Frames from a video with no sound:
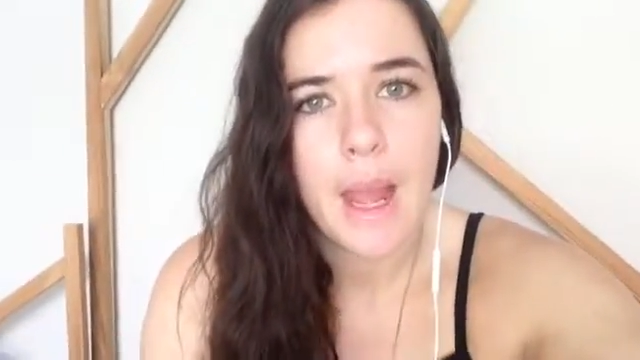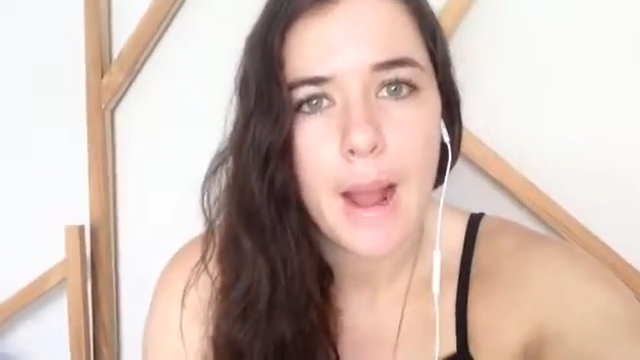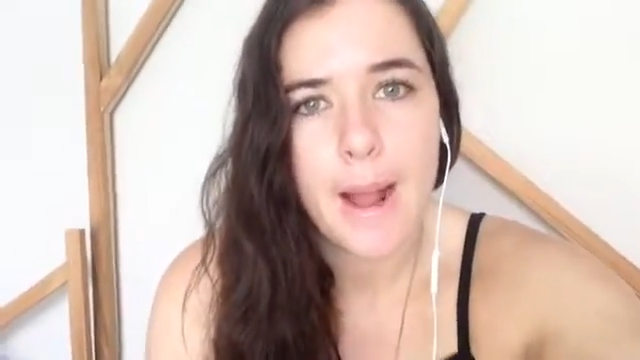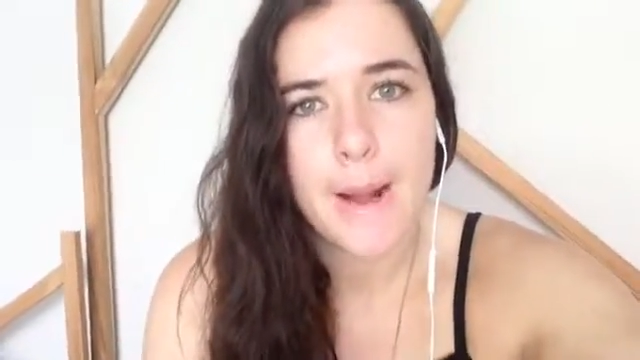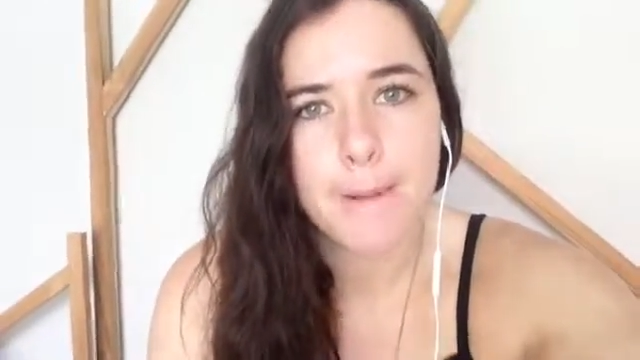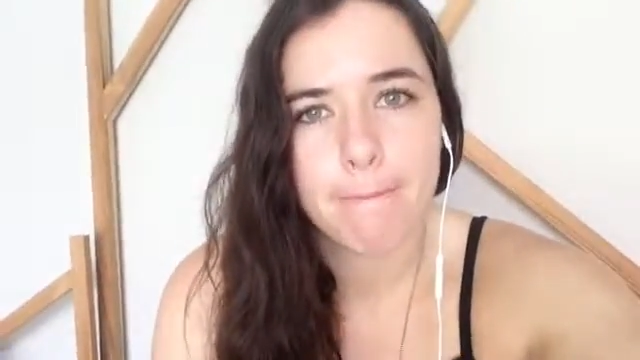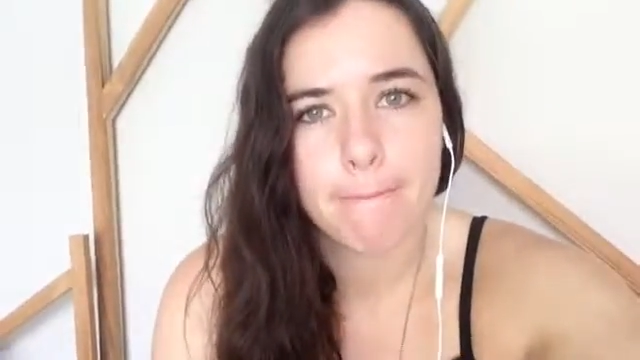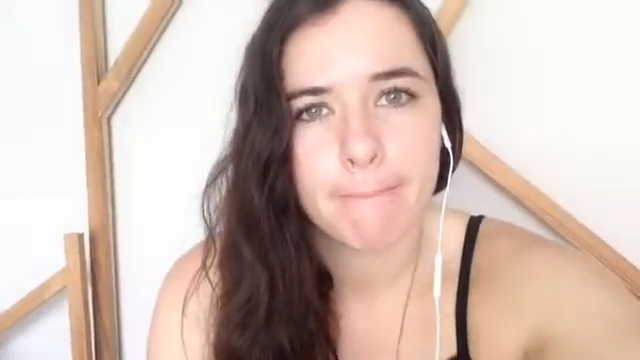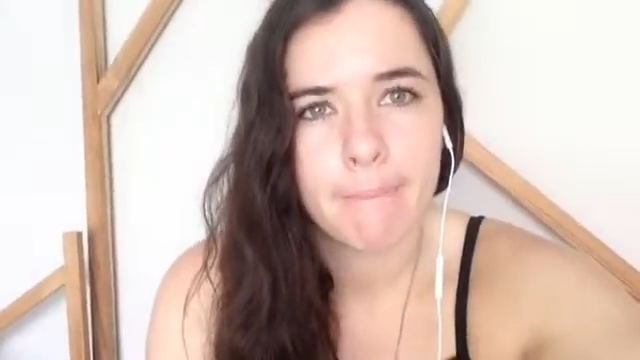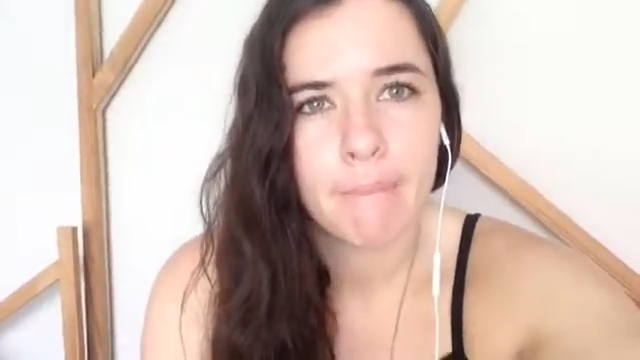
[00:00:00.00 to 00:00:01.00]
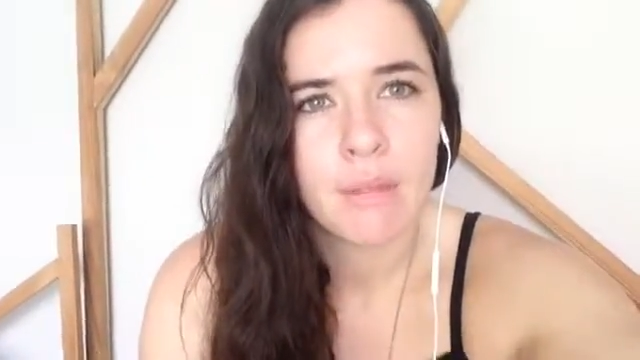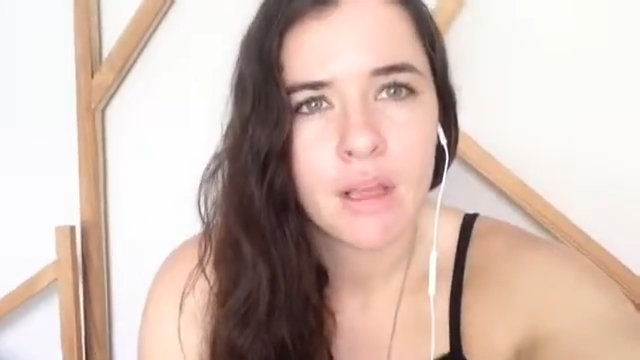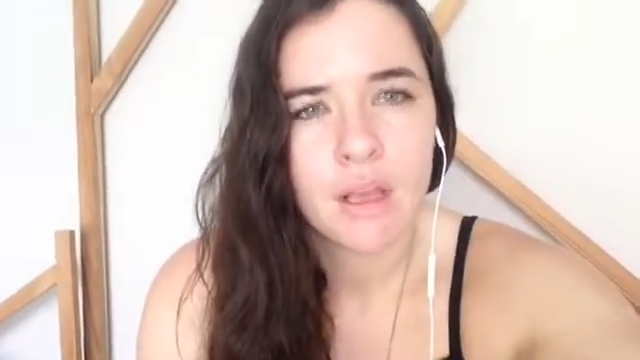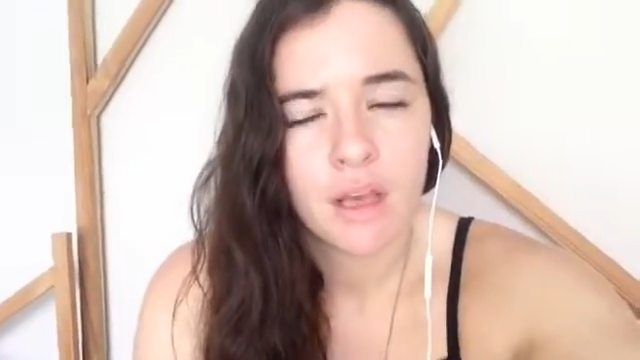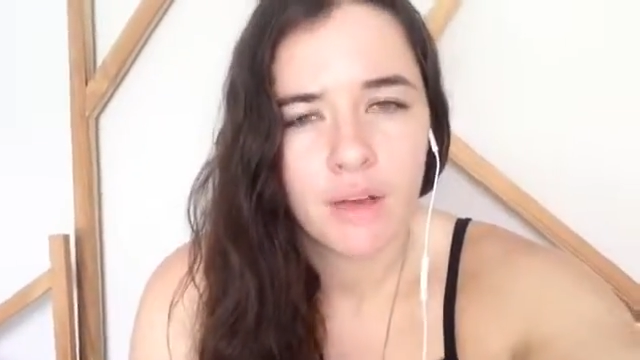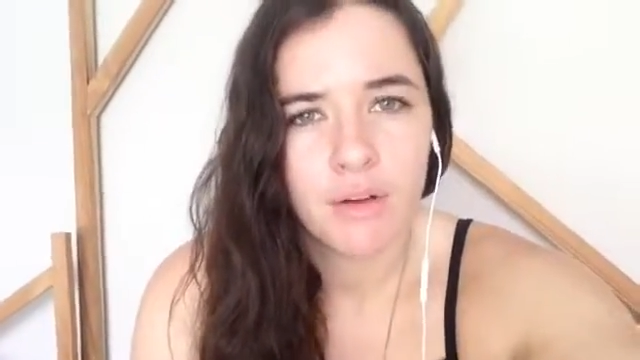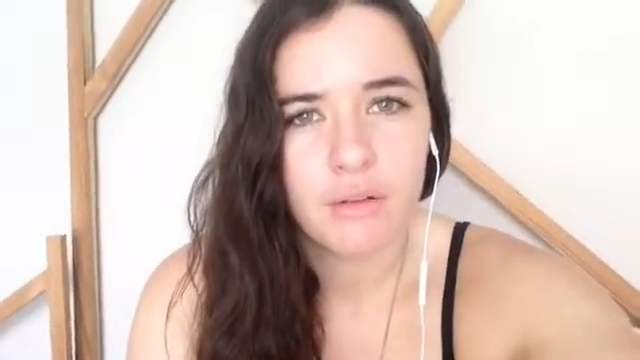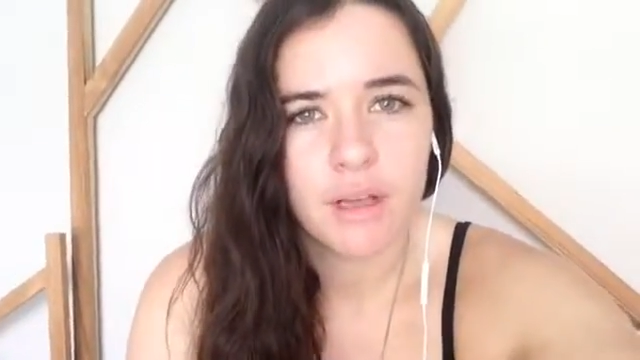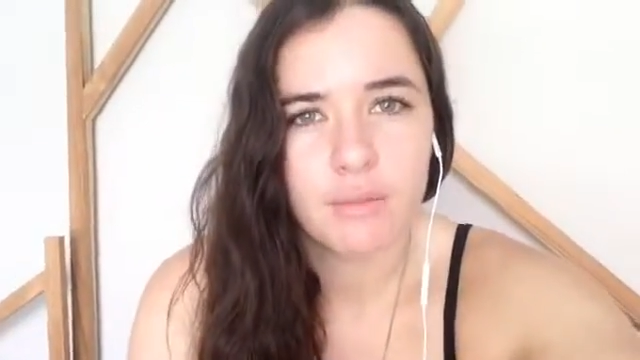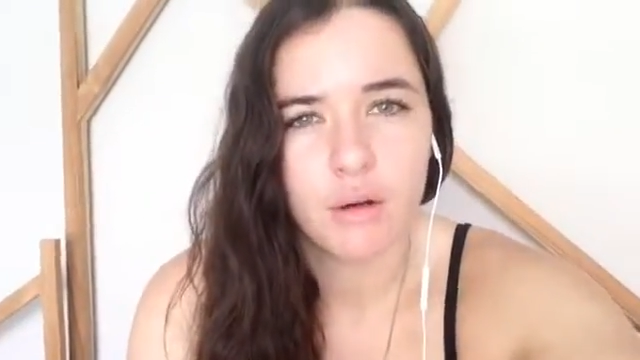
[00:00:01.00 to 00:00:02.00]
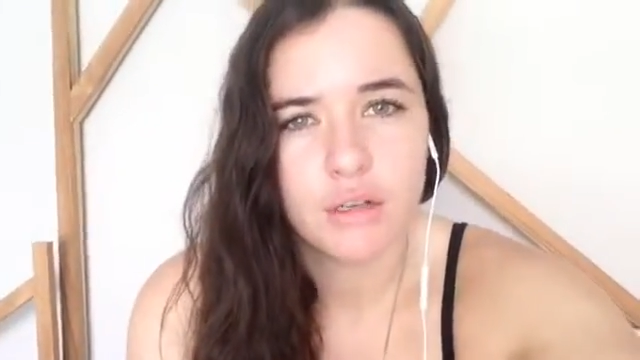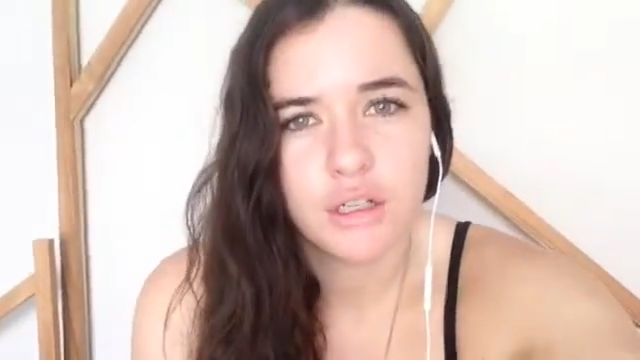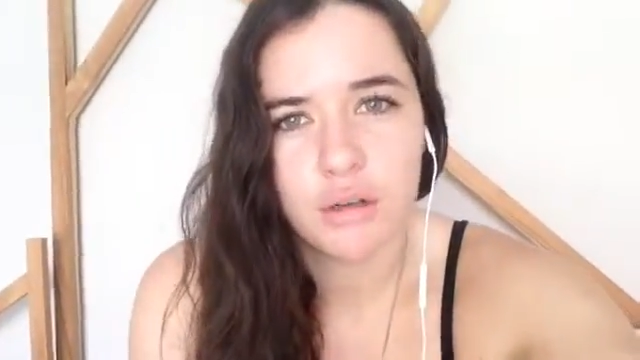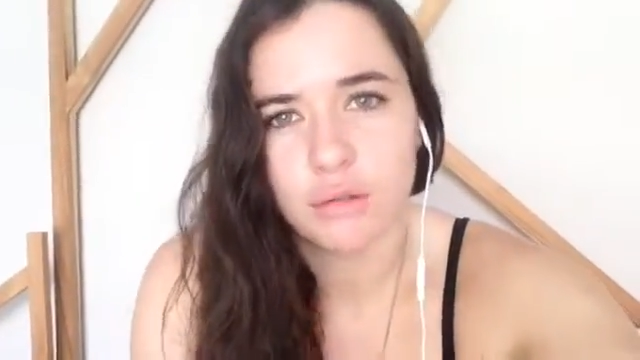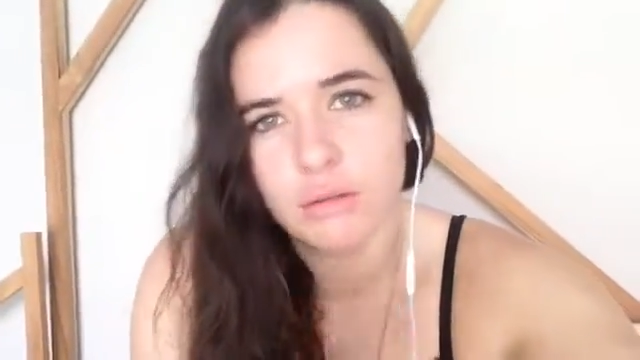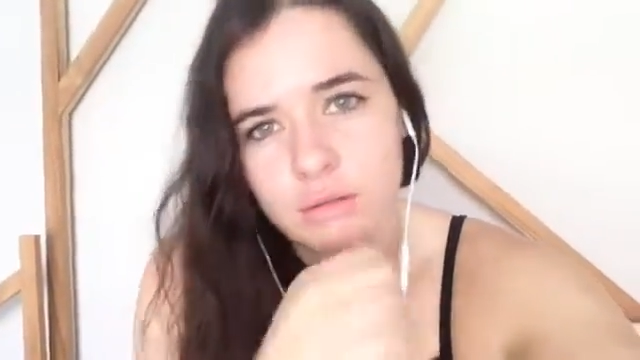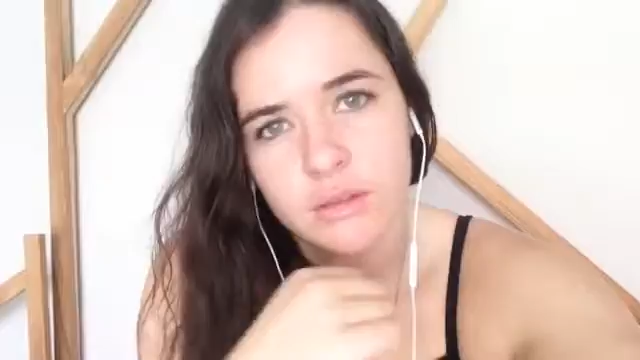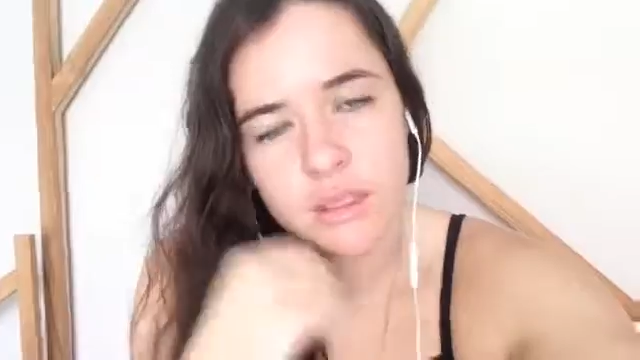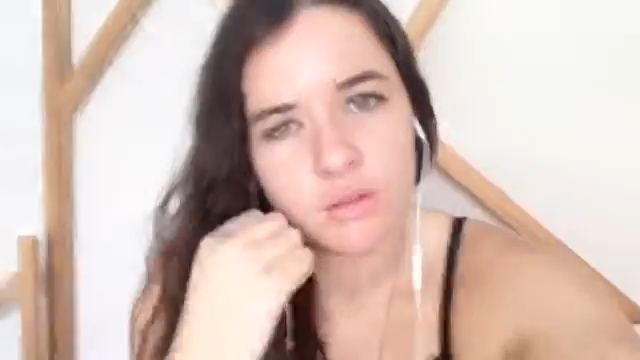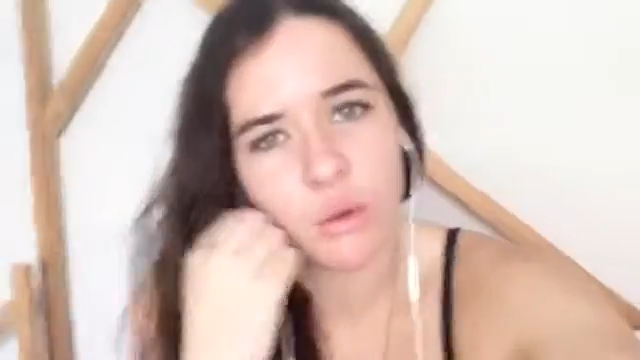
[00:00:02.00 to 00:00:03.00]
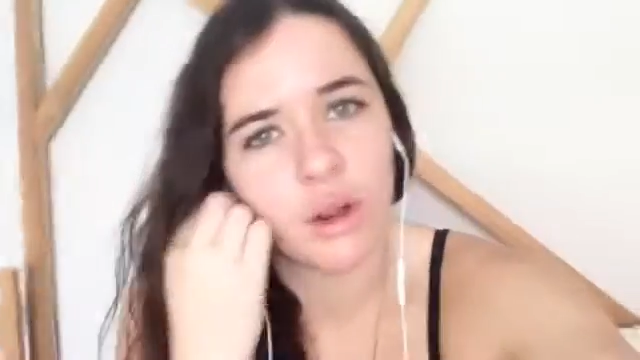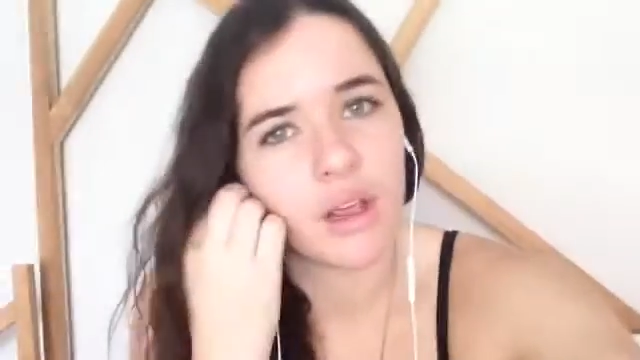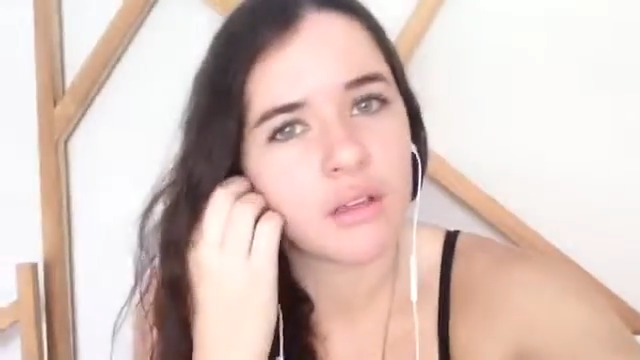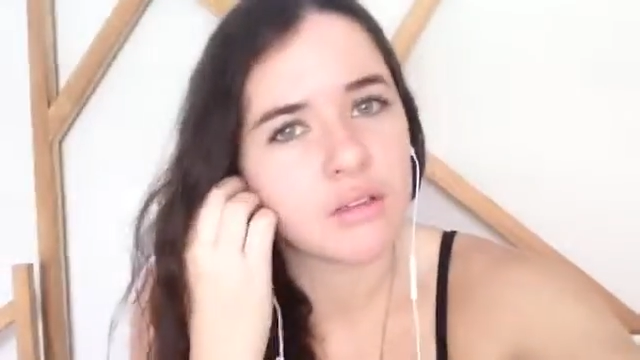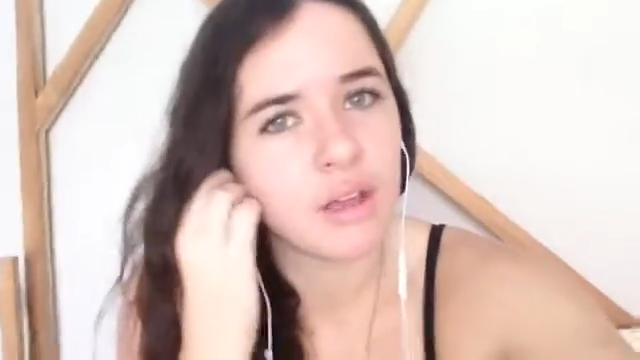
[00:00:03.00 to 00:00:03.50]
I felt really emotional this morning.